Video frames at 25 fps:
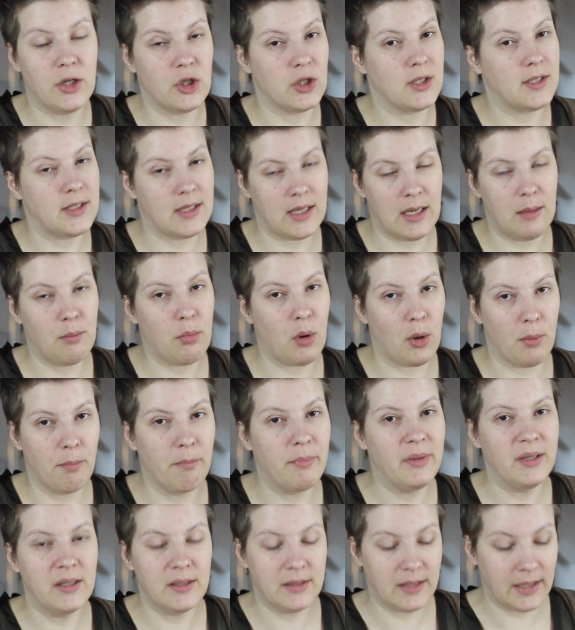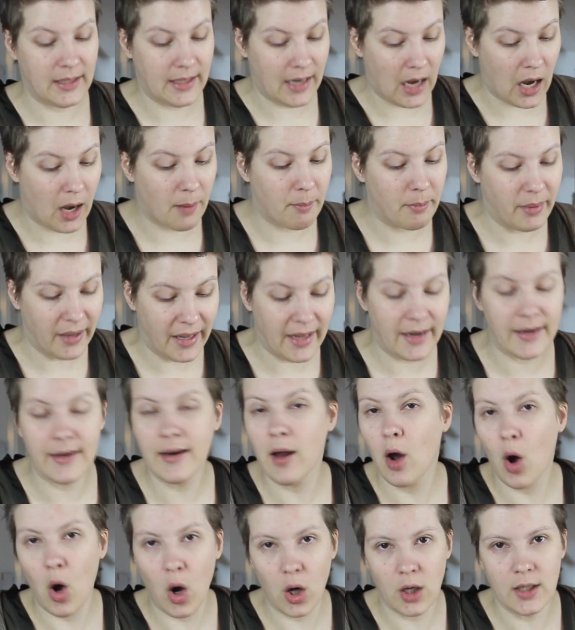just keep on building up
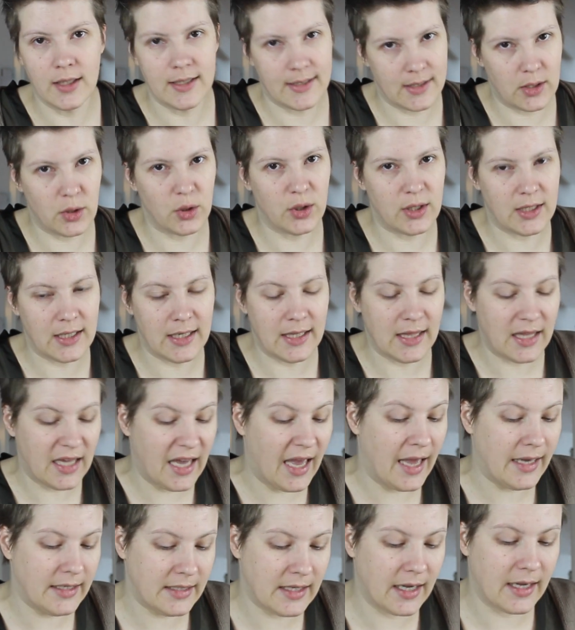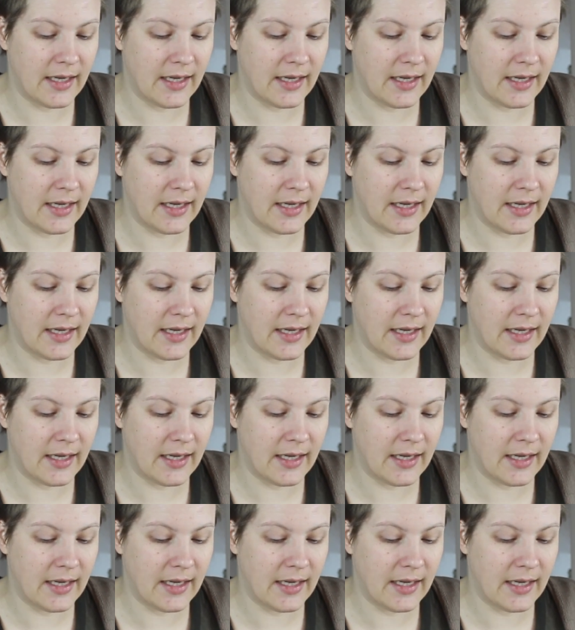and all is good in the end.